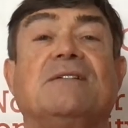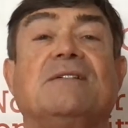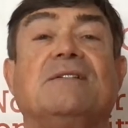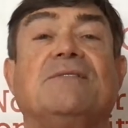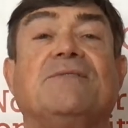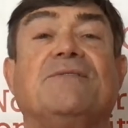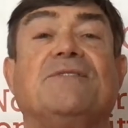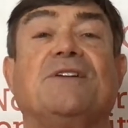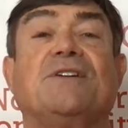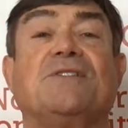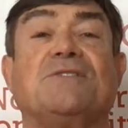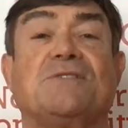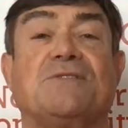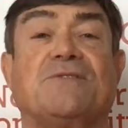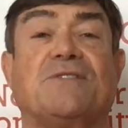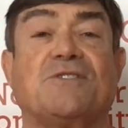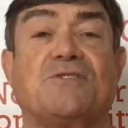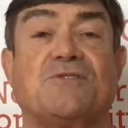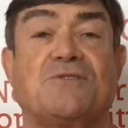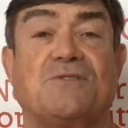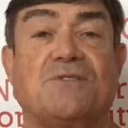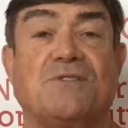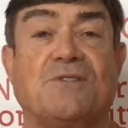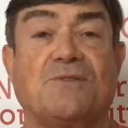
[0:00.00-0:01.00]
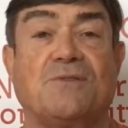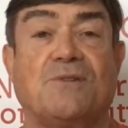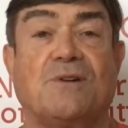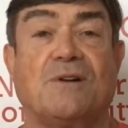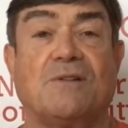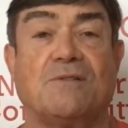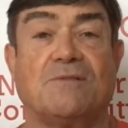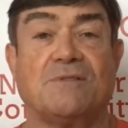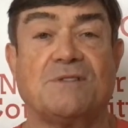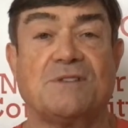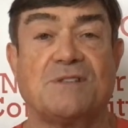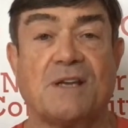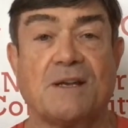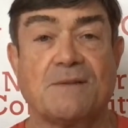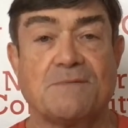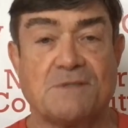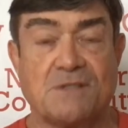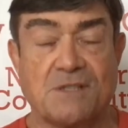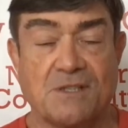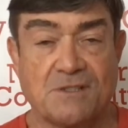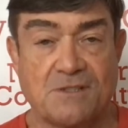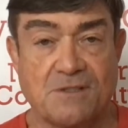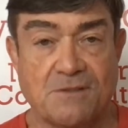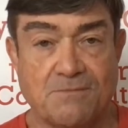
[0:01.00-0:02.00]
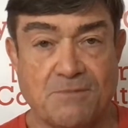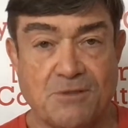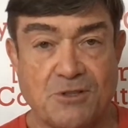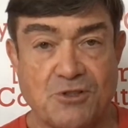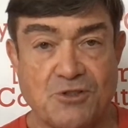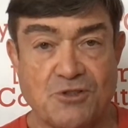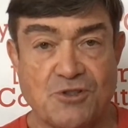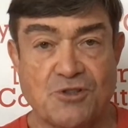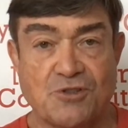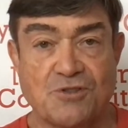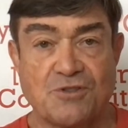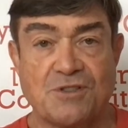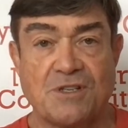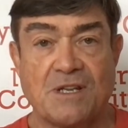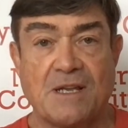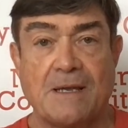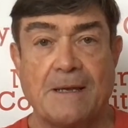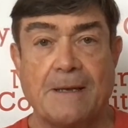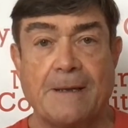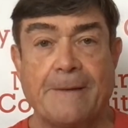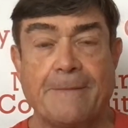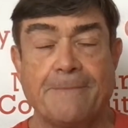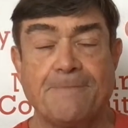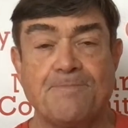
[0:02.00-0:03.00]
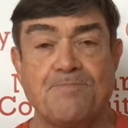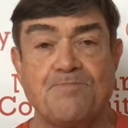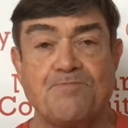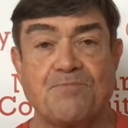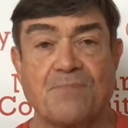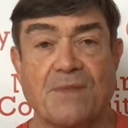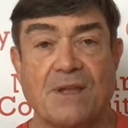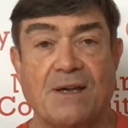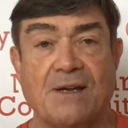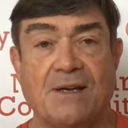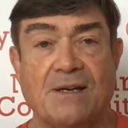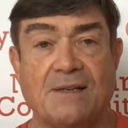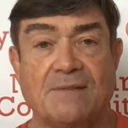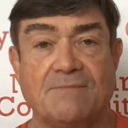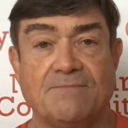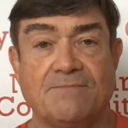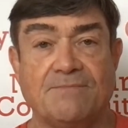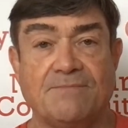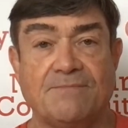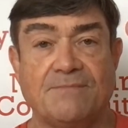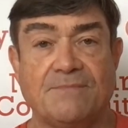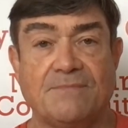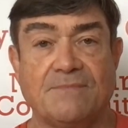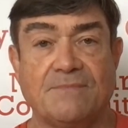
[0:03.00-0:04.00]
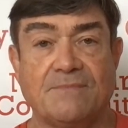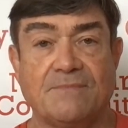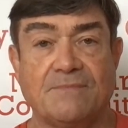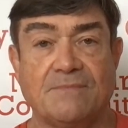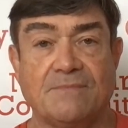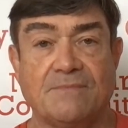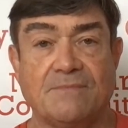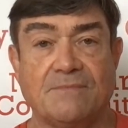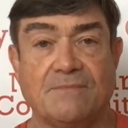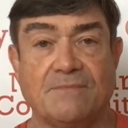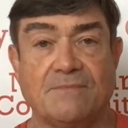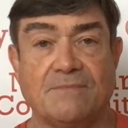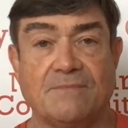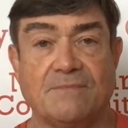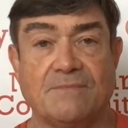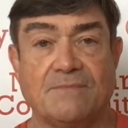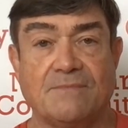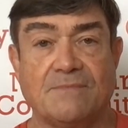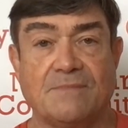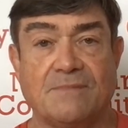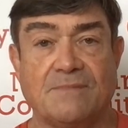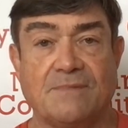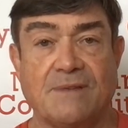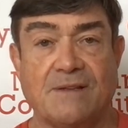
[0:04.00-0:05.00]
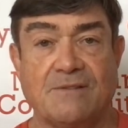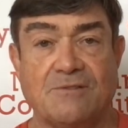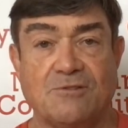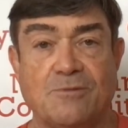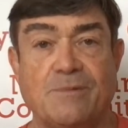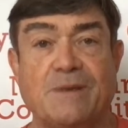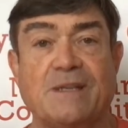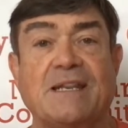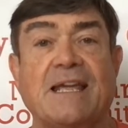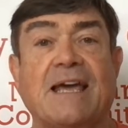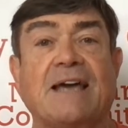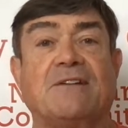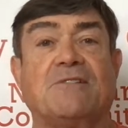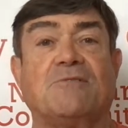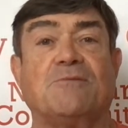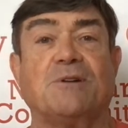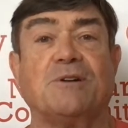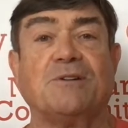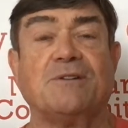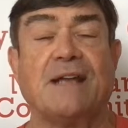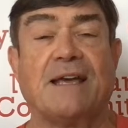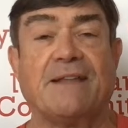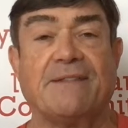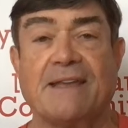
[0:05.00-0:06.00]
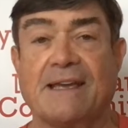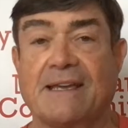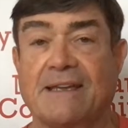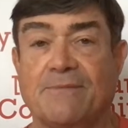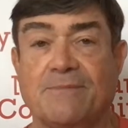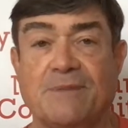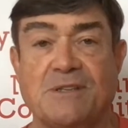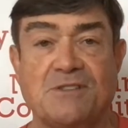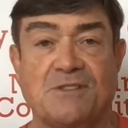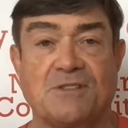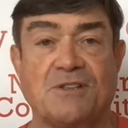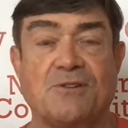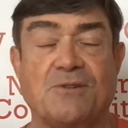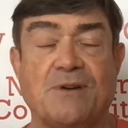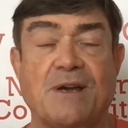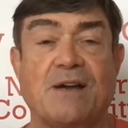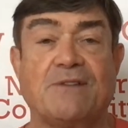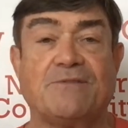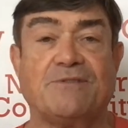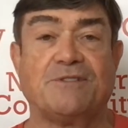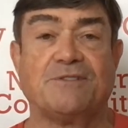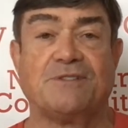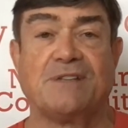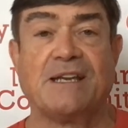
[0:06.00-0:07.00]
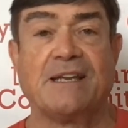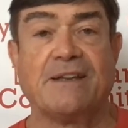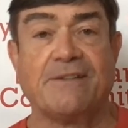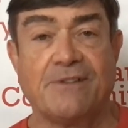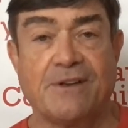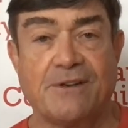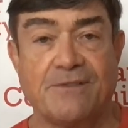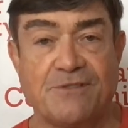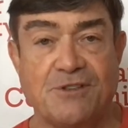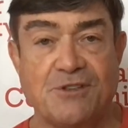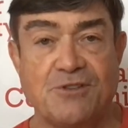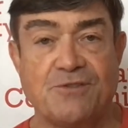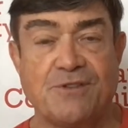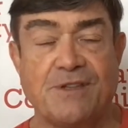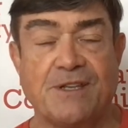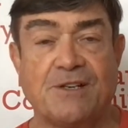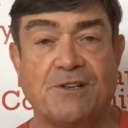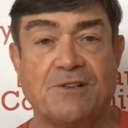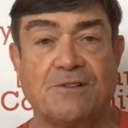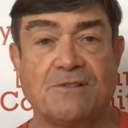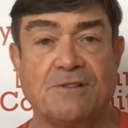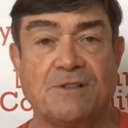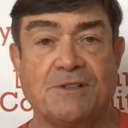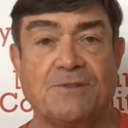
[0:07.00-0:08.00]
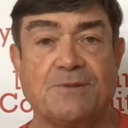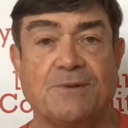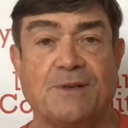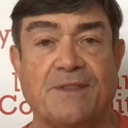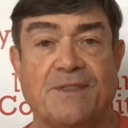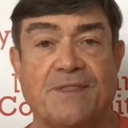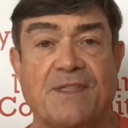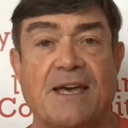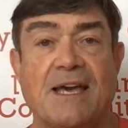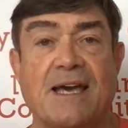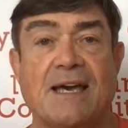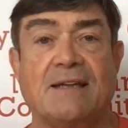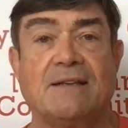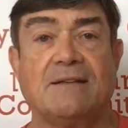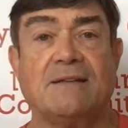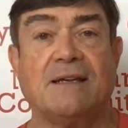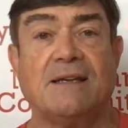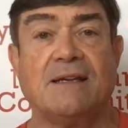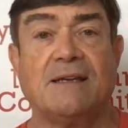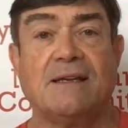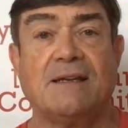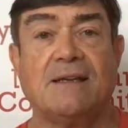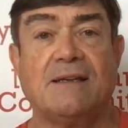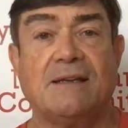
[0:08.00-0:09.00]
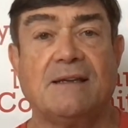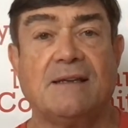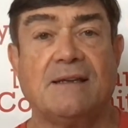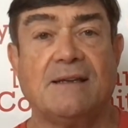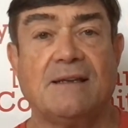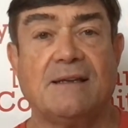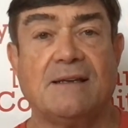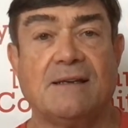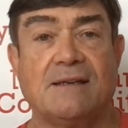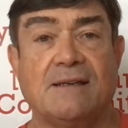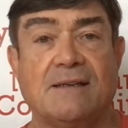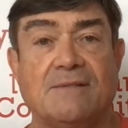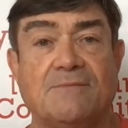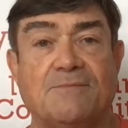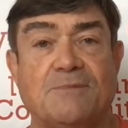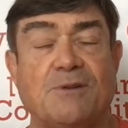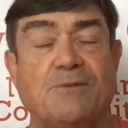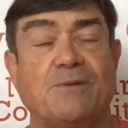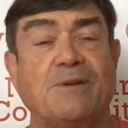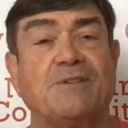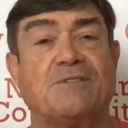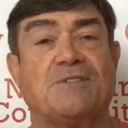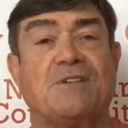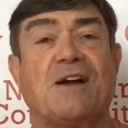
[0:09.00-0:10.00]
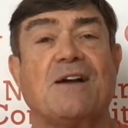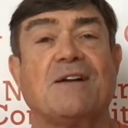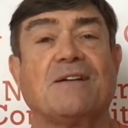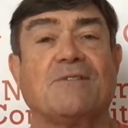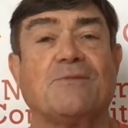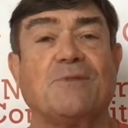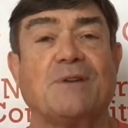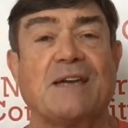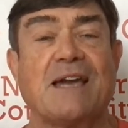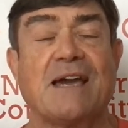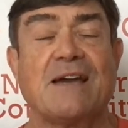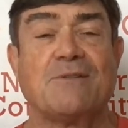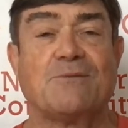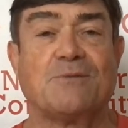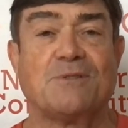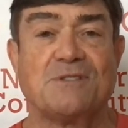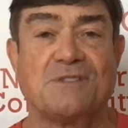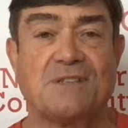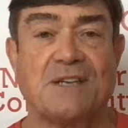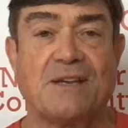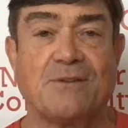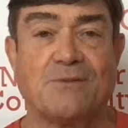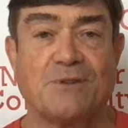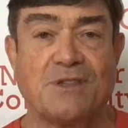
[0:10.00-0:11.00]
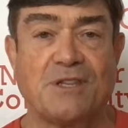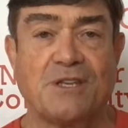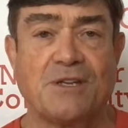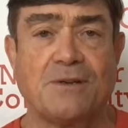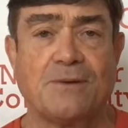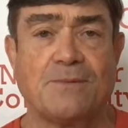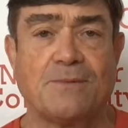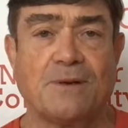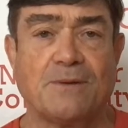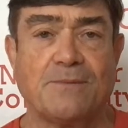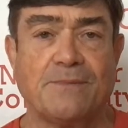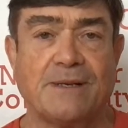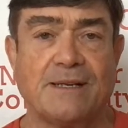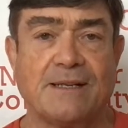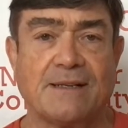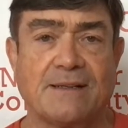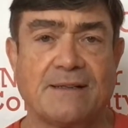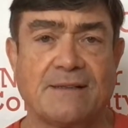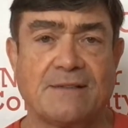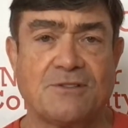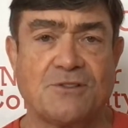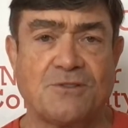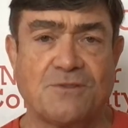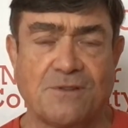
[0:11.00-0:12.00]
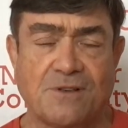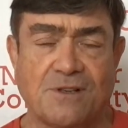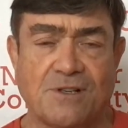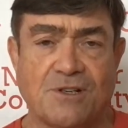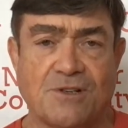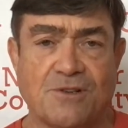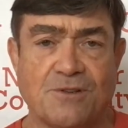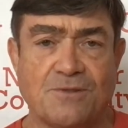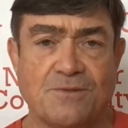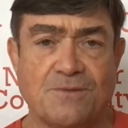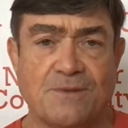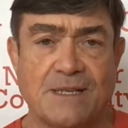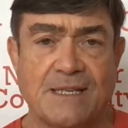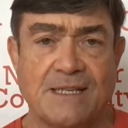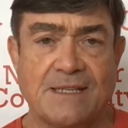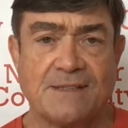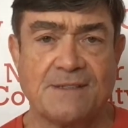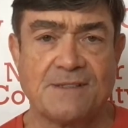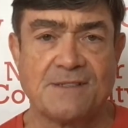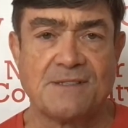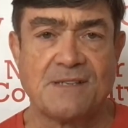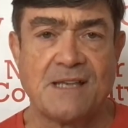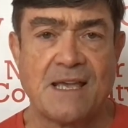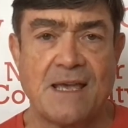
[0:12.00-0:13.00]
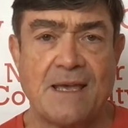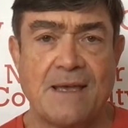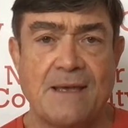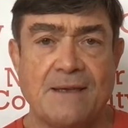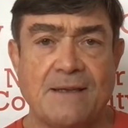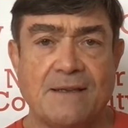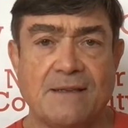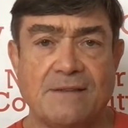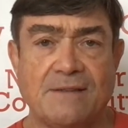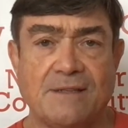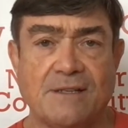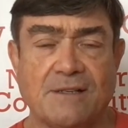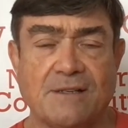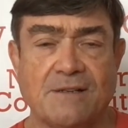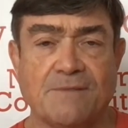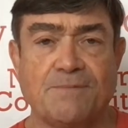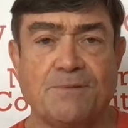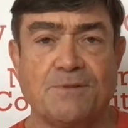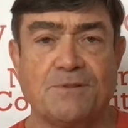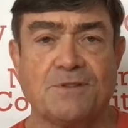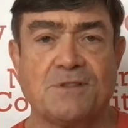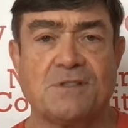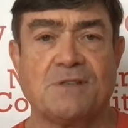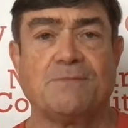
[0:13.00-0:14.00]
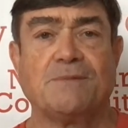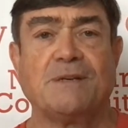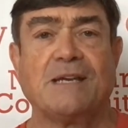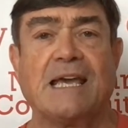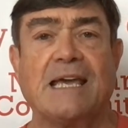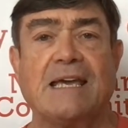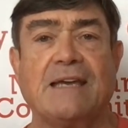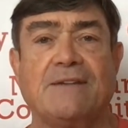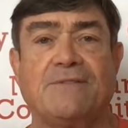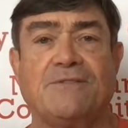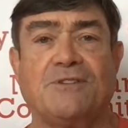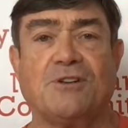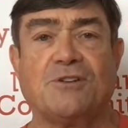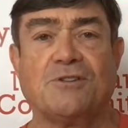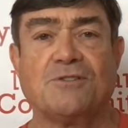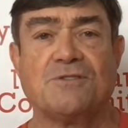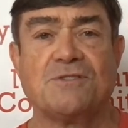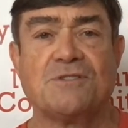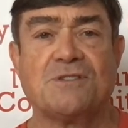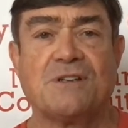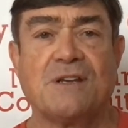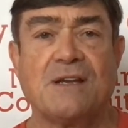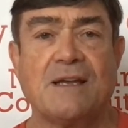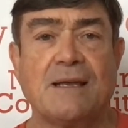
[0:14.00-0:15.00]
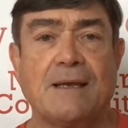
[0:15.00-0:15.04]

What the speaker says: those of us who are substance abusers, they're a little bit down the road now. They can be so helpful to any of you that are new at that. But we kind of were saying it with humor, but true is the compulsive behaviors